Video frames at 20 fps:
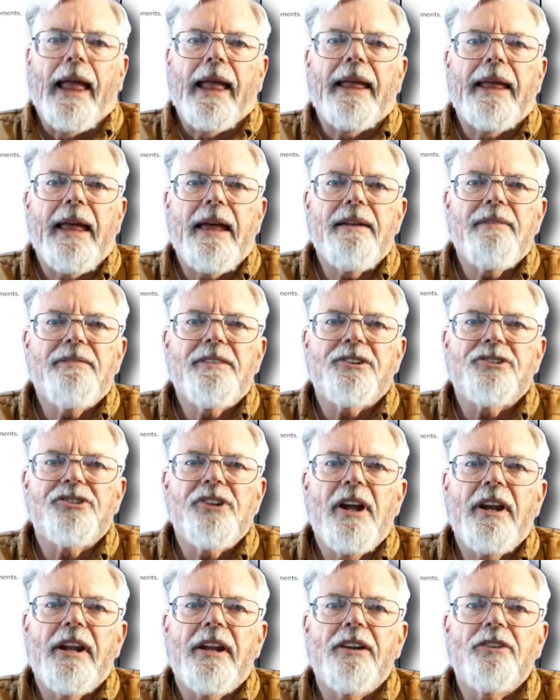Canvas
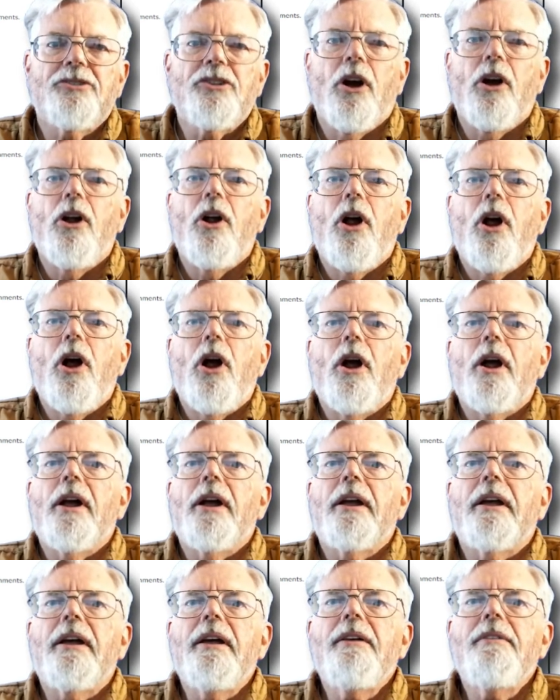settings
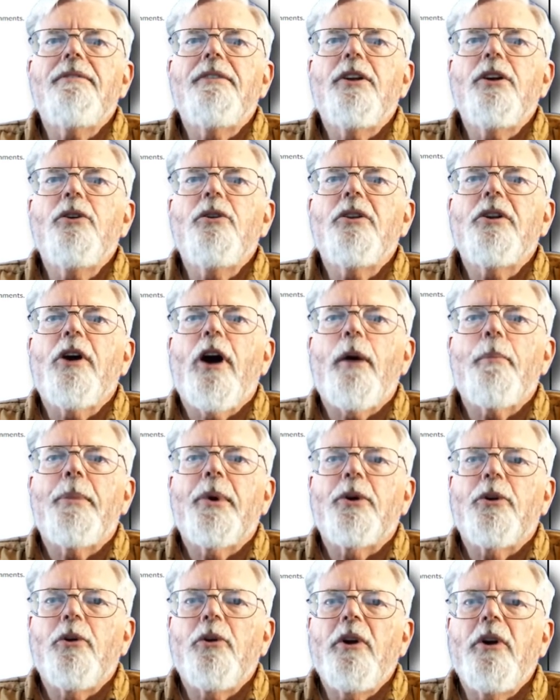give you the
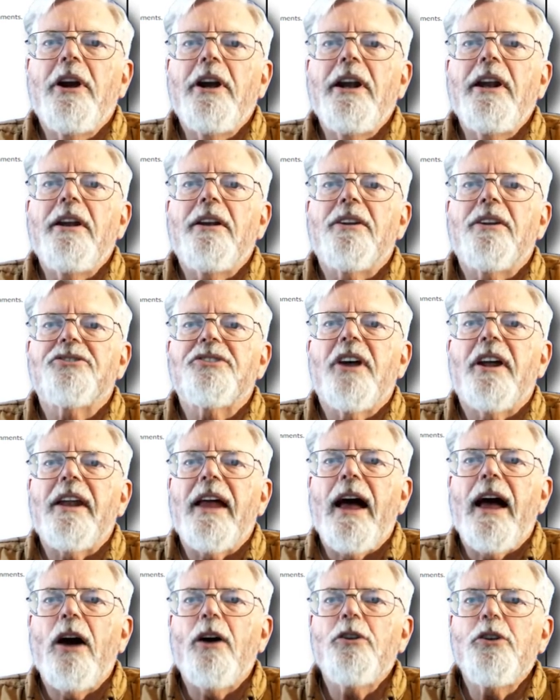opportunity to set
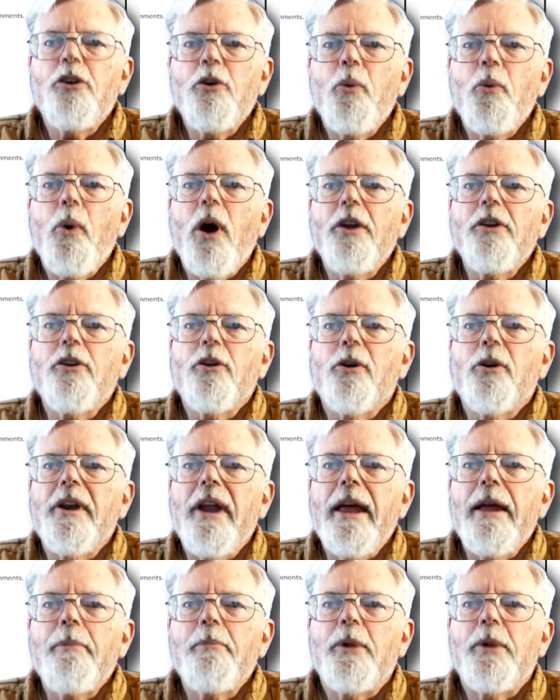how you want your
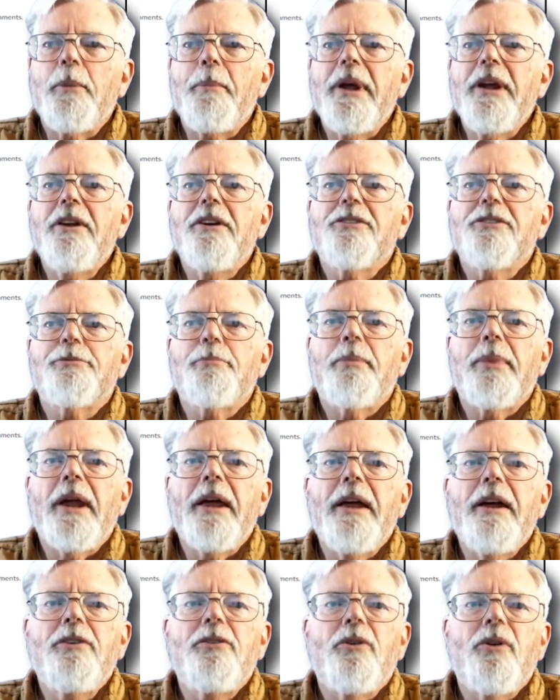name to be
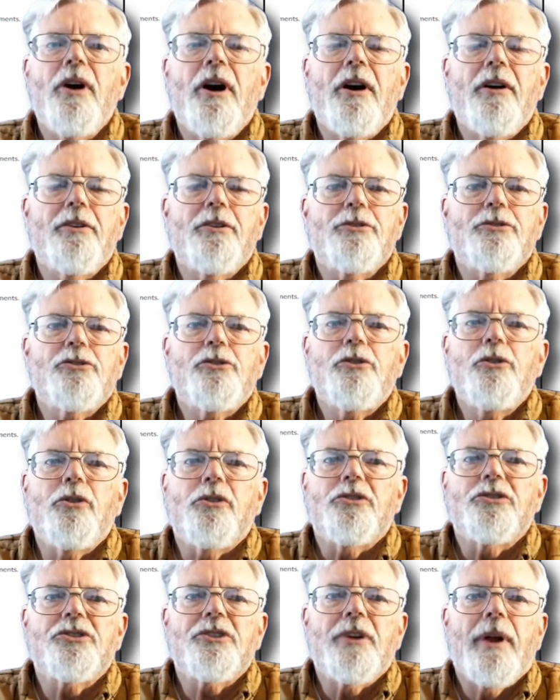displayed to other
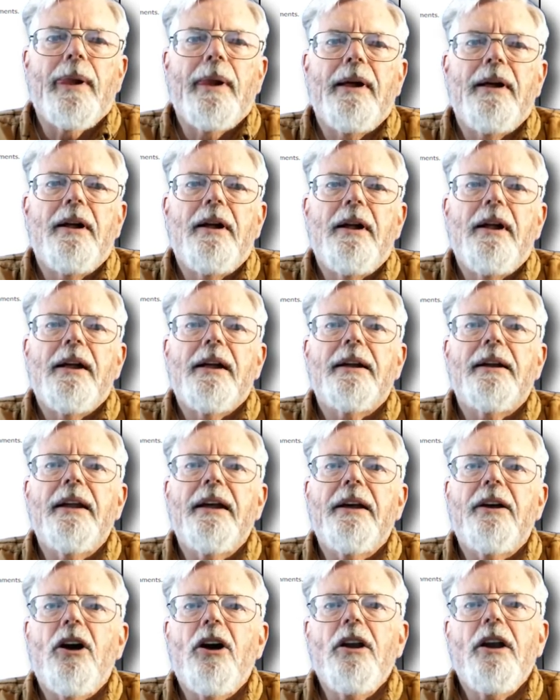students.
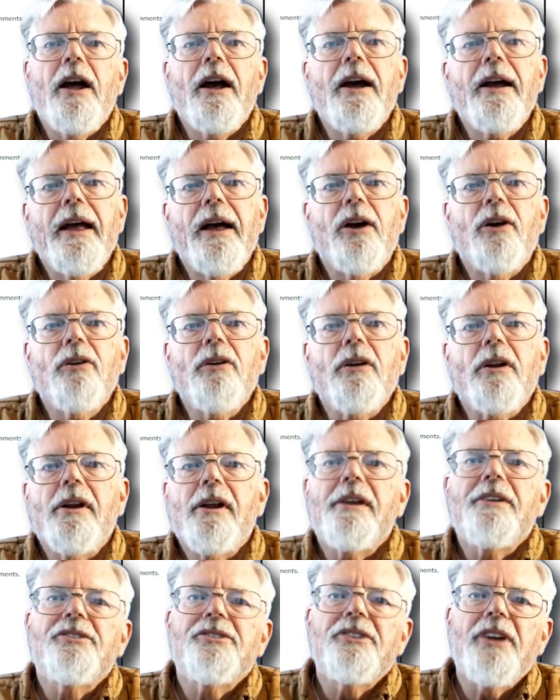Click on Account,
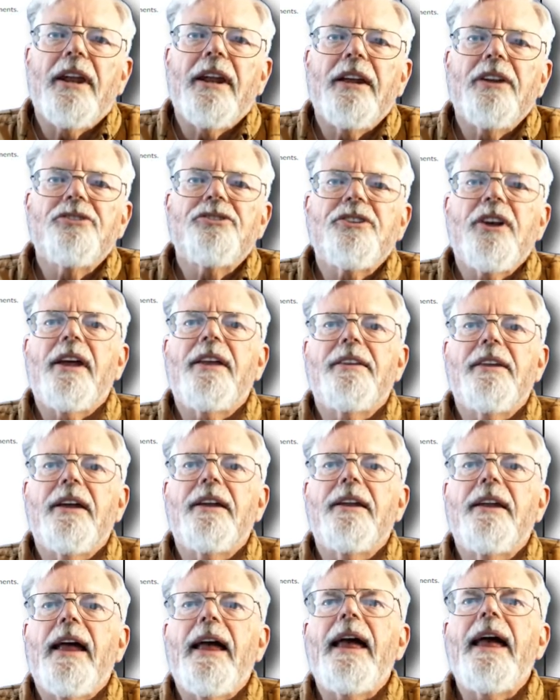Settings, and
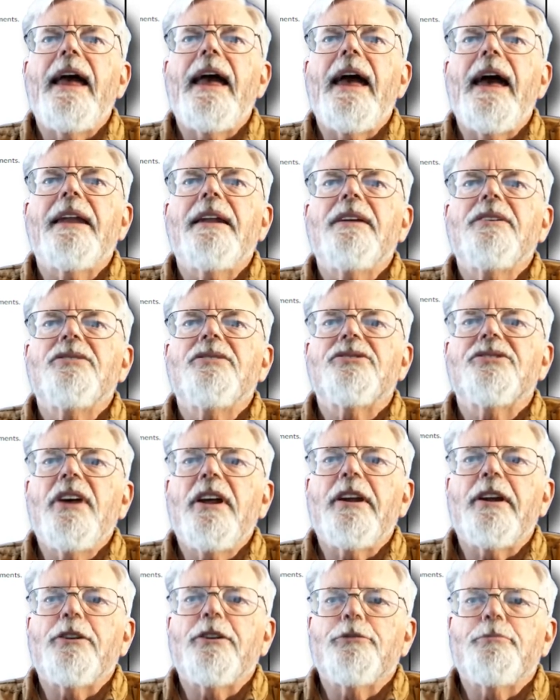then Edit
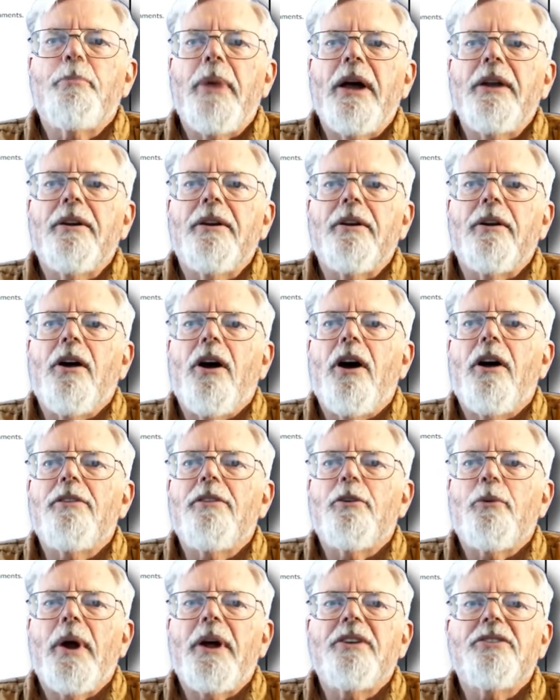Settings button on
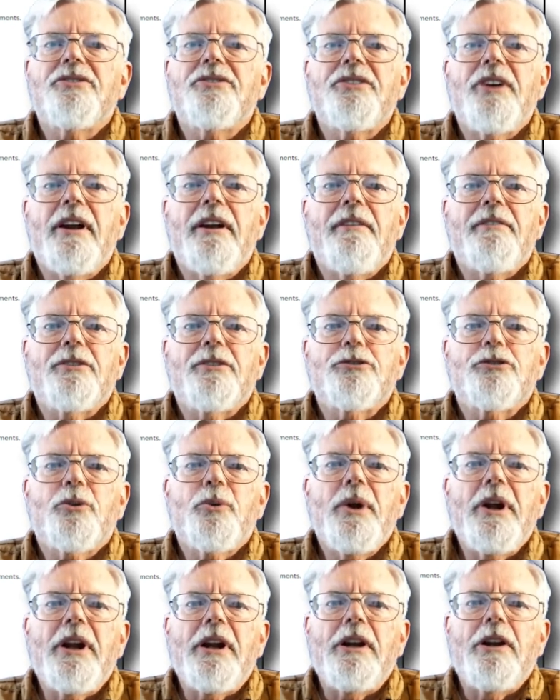the right side of the
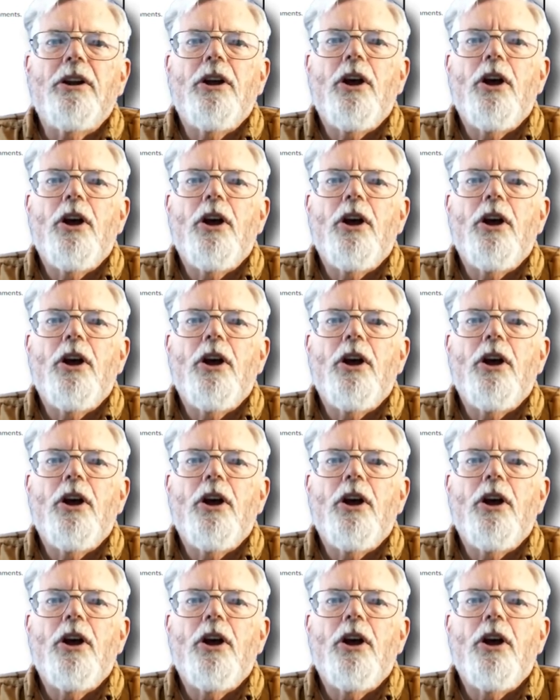screen.